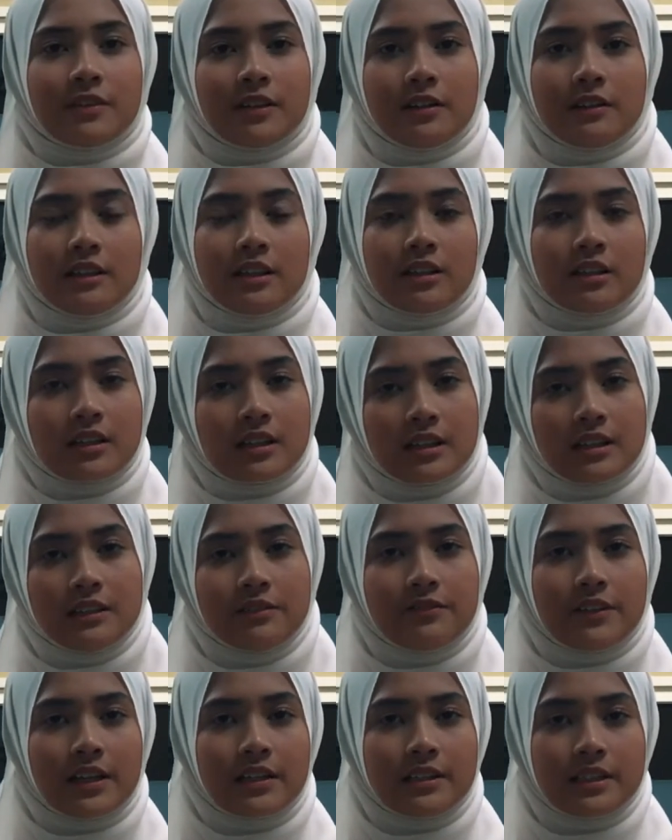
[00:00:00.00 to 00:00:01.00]
for local
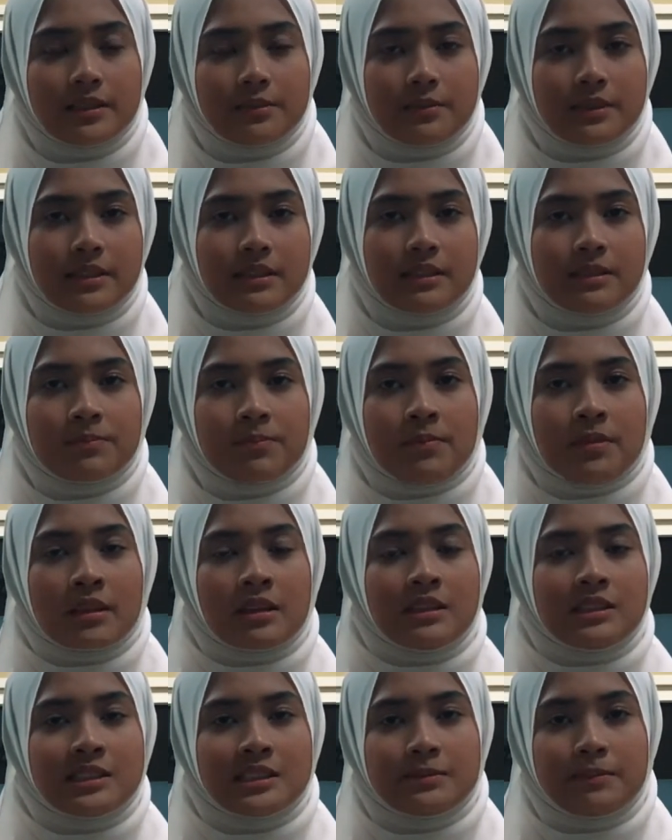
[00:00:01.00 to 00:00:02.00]
variable.
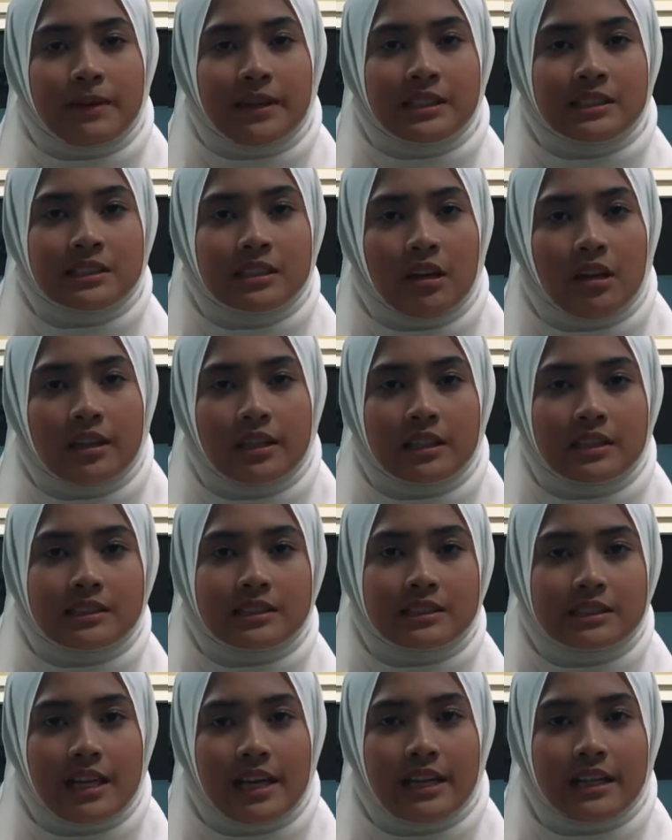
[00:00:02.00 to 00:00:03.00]
Space on the
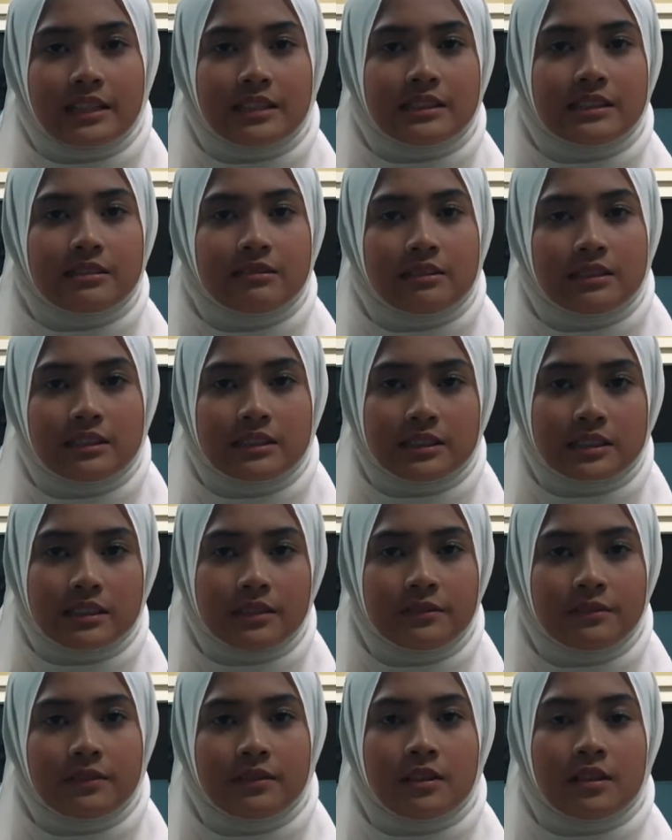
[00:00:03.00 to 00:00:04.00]
stack is
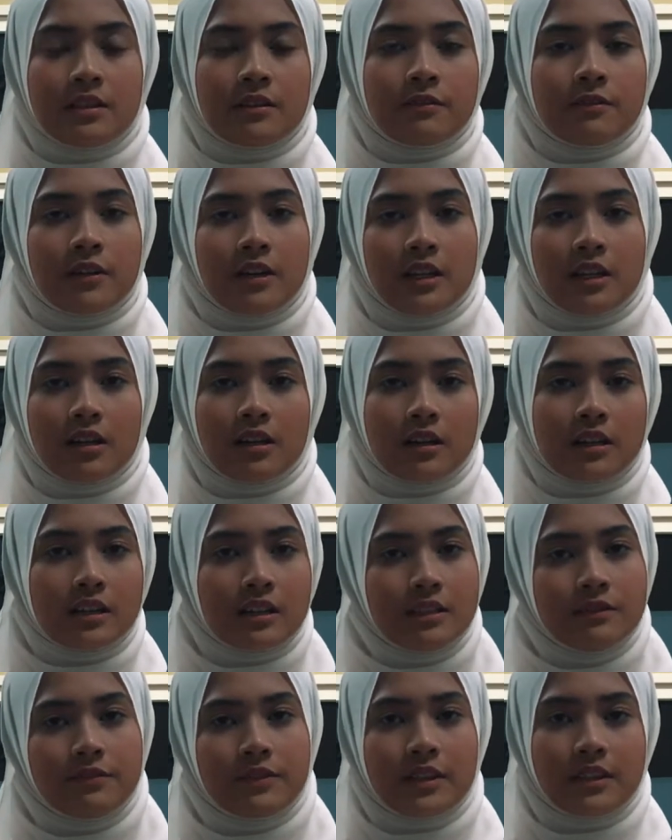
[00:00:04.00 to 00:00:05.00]
reserved for
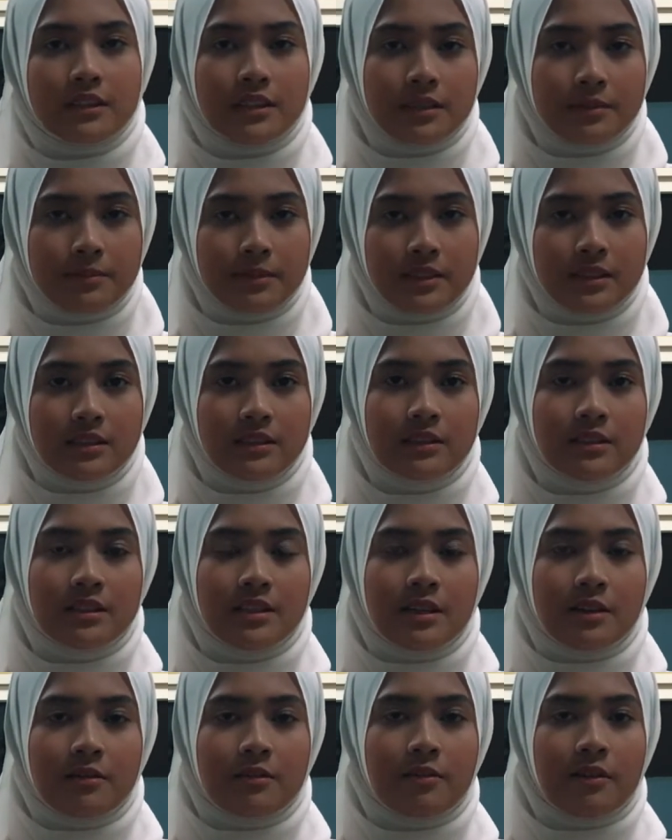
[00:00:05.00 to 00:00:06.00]
local variable
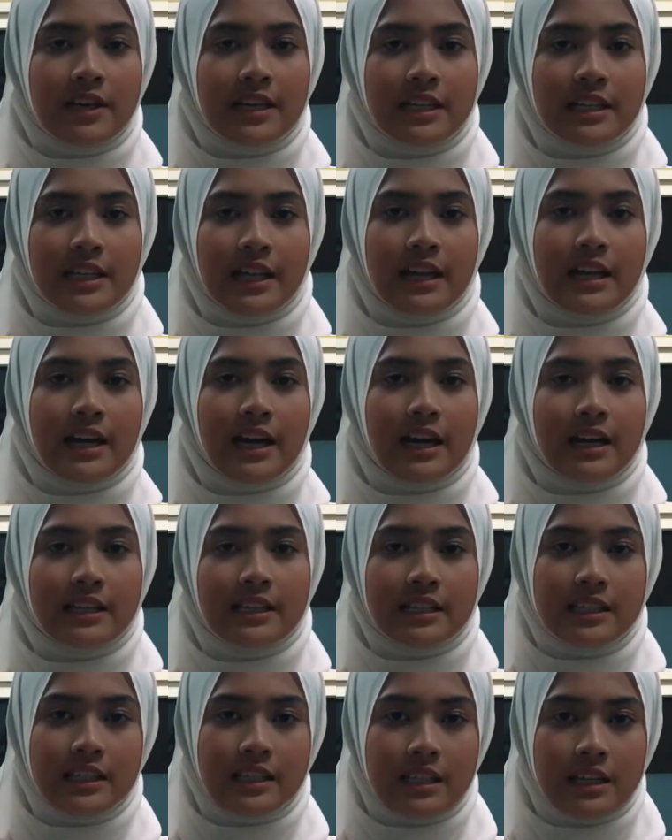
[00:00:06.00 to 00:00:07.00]
when they are
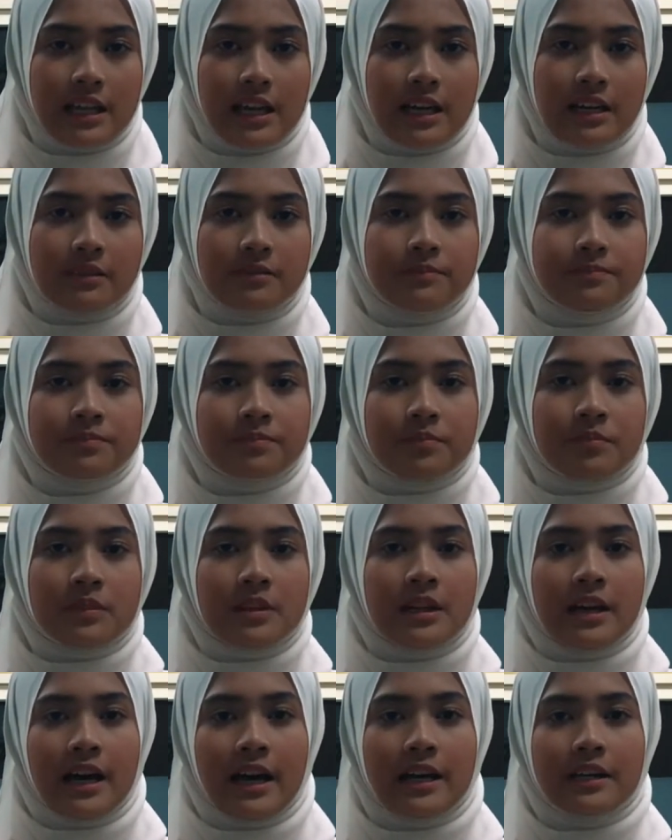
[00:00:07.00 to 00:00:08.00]
declared
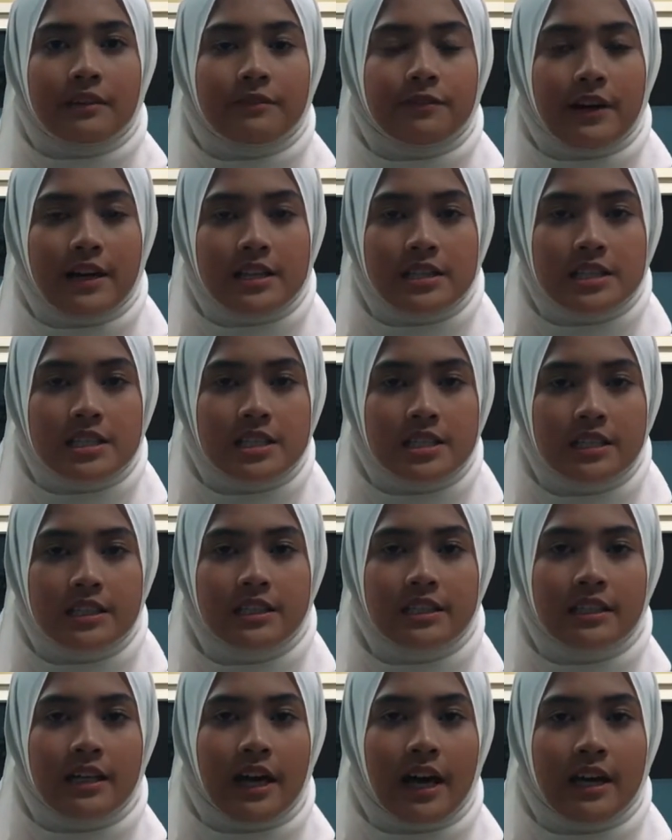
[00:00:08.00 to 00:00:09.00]
at
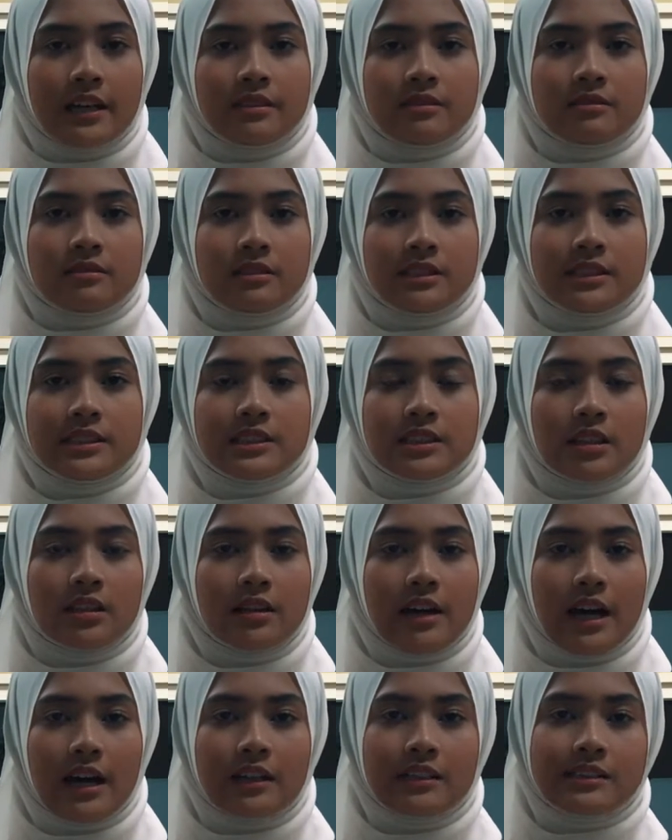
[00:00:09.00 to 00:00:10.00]
function, entrance, or
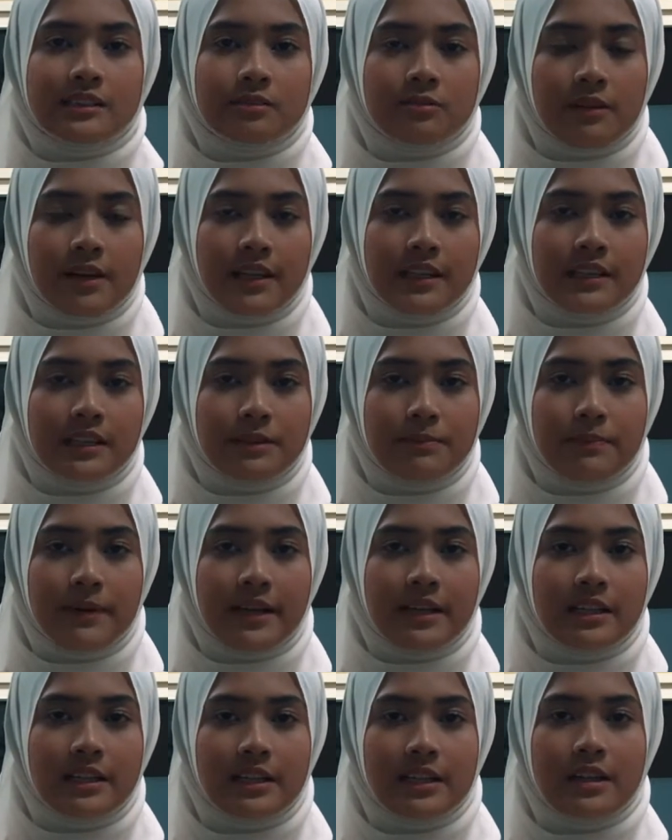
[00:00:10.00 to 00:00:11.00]
elsewhere
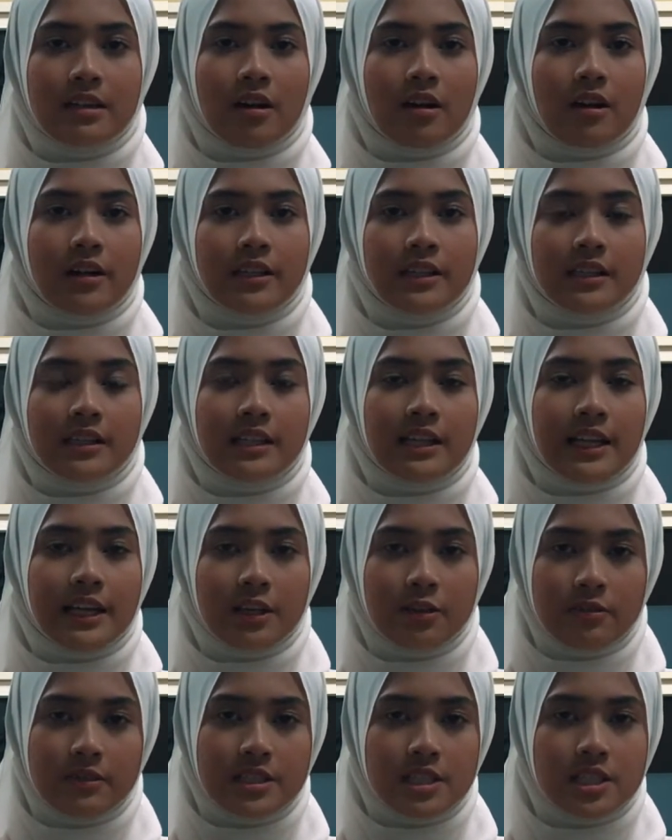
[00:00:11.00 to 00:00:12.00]
depending on the
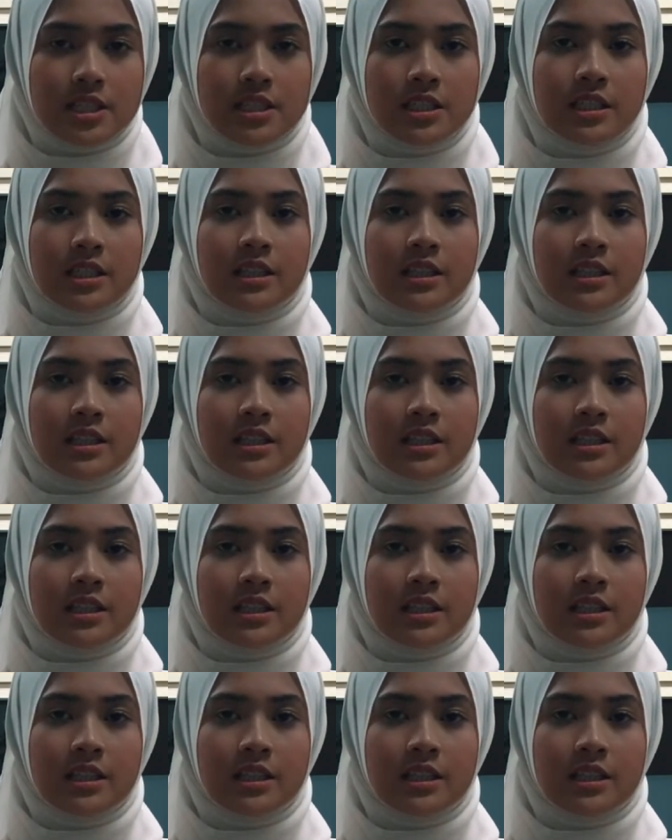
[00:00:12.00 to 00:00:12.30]
language.